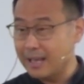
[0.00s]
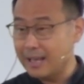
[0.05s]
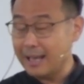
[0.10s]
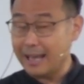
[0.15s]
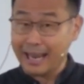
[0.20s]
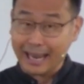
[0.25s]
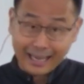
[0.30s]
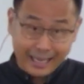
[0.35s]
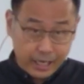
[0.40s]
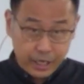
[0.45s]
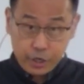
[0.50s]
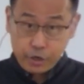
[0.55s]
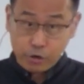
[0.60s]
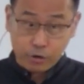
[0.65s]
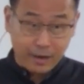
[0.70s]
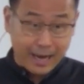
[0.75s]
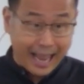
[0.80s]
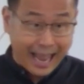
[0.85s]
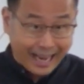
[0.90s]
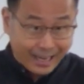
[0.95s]
and in your
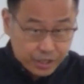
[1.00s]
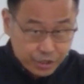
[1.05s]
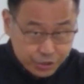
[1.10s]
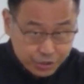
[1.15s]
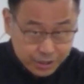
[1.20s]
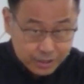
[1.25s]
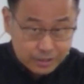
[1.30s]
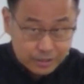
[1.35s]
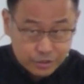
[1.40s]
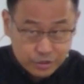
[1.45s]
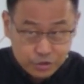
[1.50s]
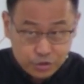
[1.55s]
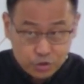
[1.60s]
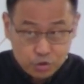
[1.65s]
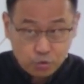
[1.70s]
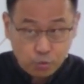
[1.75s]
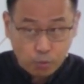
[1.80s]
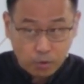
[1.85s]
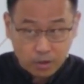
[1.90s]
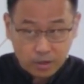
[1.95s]
actions
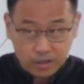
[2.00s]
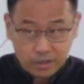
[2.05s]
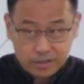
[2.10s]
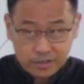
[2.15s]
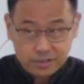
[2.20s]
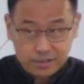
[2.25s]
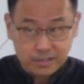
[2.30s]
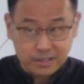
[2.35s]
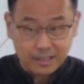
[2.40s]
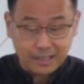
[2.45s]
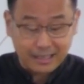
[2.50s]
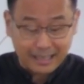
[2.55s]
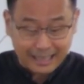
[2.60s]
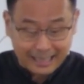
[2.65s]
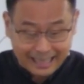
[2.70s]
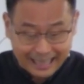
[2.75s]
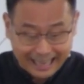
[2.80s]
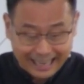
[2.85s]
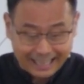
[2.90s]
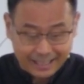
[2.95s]
towards
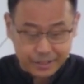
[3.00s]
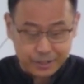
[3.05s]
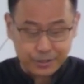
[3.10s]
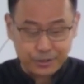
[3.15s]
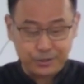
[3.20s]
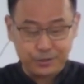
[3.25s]
others?